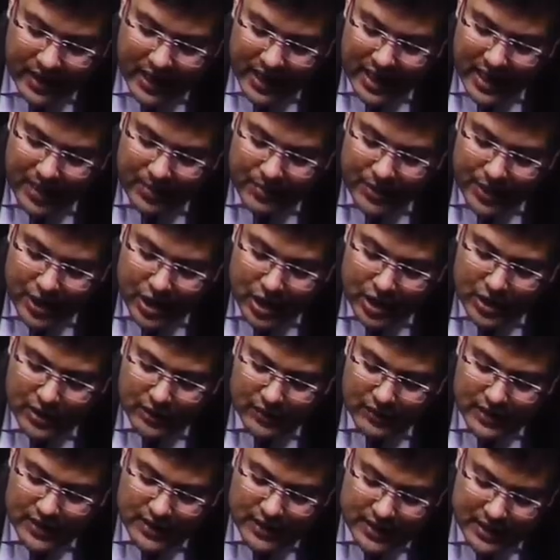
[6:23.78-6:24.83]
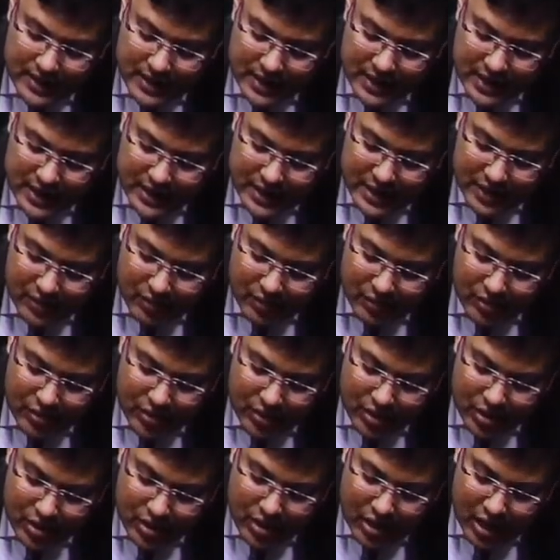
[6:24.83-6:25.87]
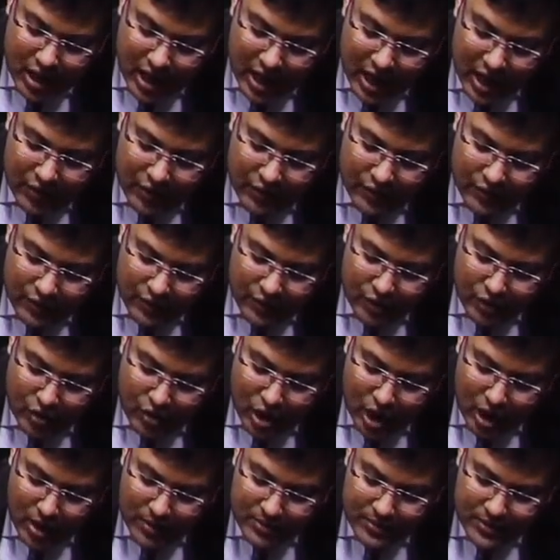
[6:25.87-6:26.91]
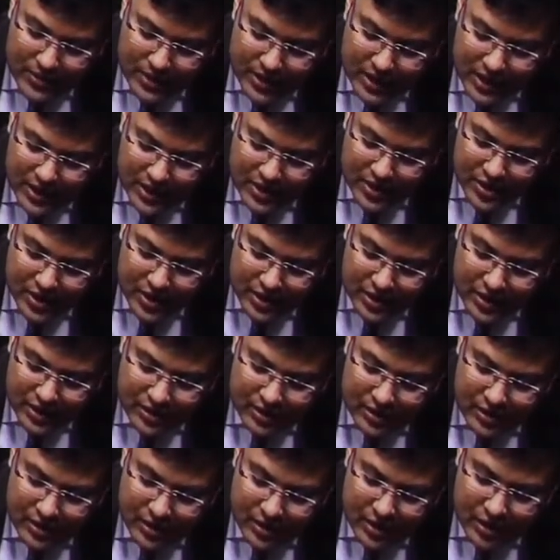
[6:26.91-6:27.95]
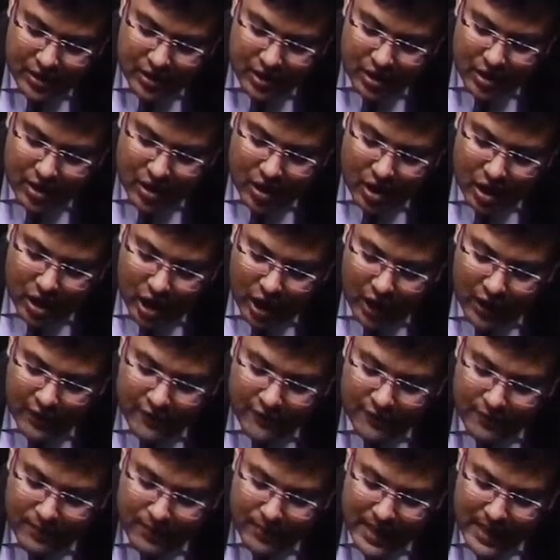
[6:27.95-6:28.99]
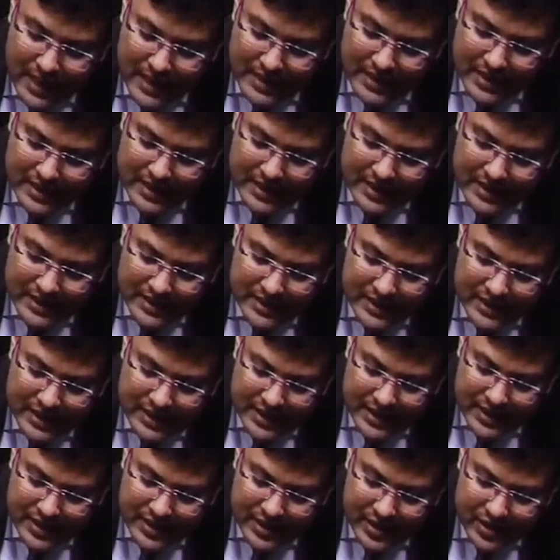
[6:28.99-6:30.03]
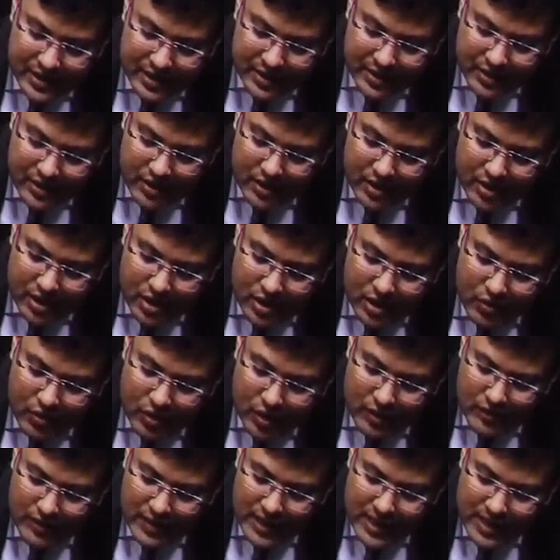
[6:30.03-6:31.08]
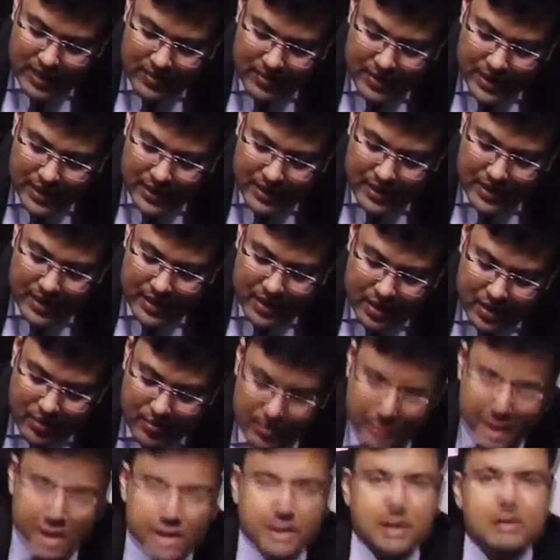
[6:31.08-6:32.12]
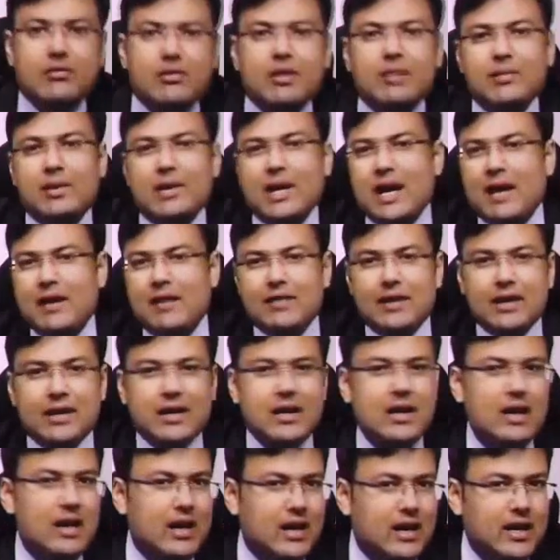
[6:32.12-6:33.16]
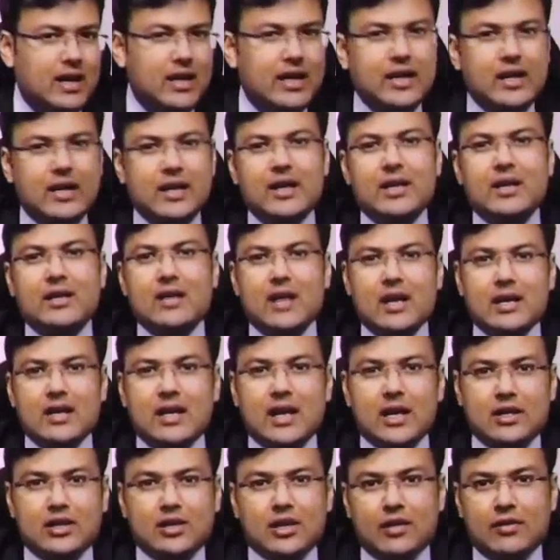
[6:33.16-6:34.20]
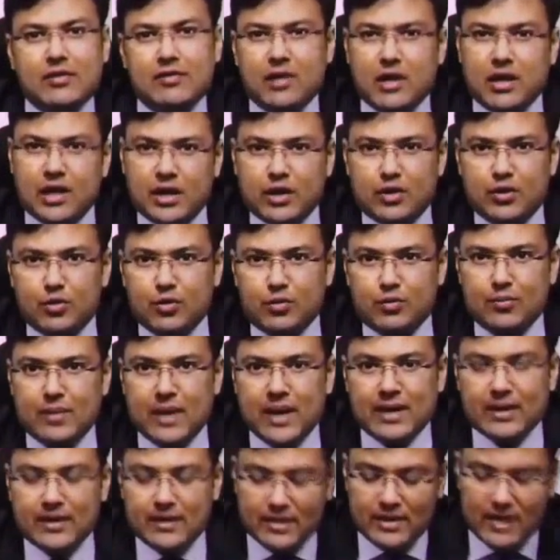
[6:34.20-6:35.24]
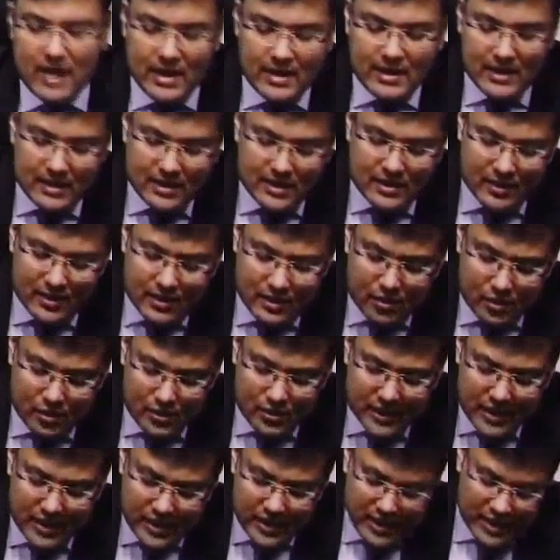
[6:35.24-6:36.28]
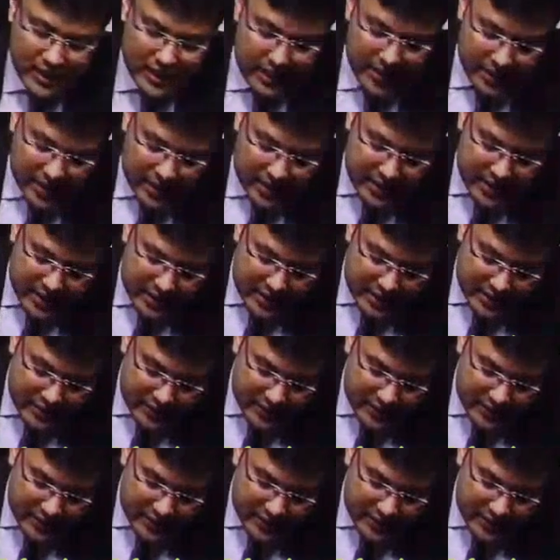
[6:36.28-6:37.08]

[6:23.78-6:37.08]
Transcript: and because of this relative outflow obstruction of pancreatic secretion, what will happen? Patient will be having recurrent attacks of acute pancreatitis. So see clinical